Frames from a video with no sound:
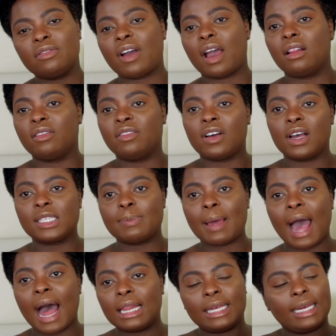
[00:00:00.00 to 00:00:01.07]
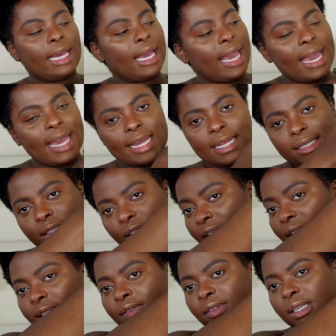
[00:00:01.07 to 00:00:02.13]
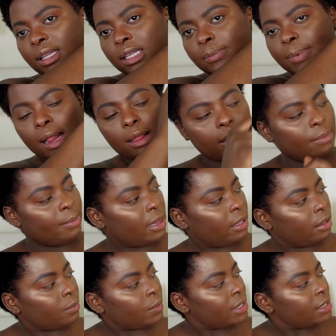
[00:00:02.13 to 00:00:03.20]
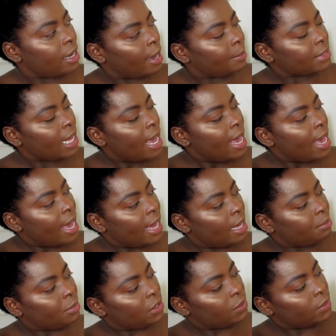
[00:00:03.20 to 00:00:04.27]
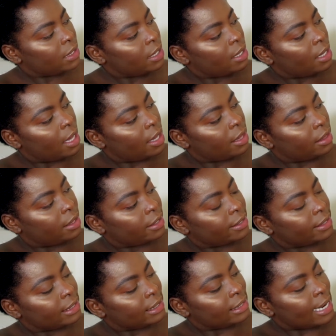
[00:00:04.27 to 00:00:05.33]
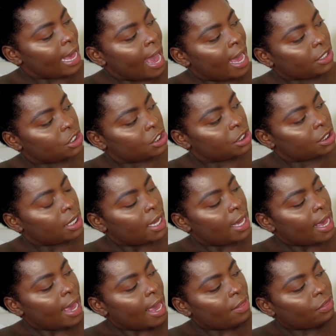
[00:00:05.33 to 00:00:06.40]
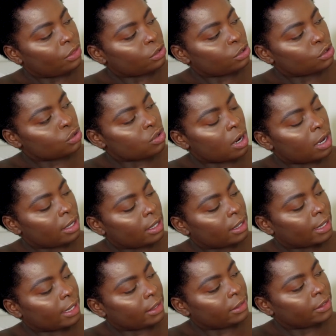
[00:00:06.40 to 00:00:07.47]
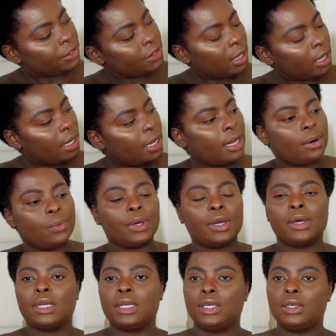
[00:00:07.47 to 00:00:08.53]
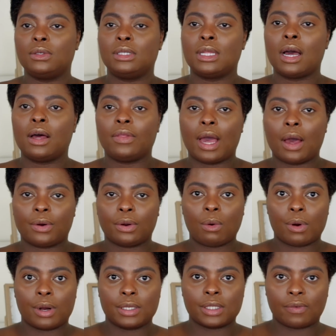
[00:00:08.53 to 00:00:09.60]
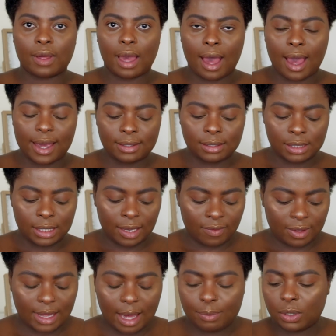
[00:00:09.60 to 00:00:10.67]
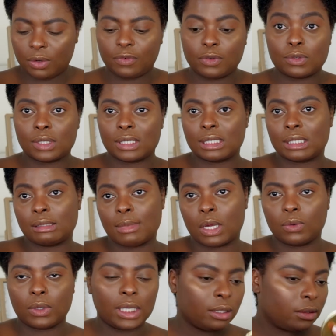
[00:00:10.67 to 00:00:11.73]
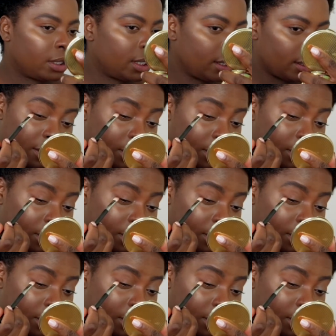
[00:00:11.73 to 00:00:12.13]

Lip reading: Violet Voss palette, and you guys have seen this palette a million and one times, and I'm using the Snatched and the Strong colors. We're going to use that on the outer corners of the eyes to give it that beautiful smoky look.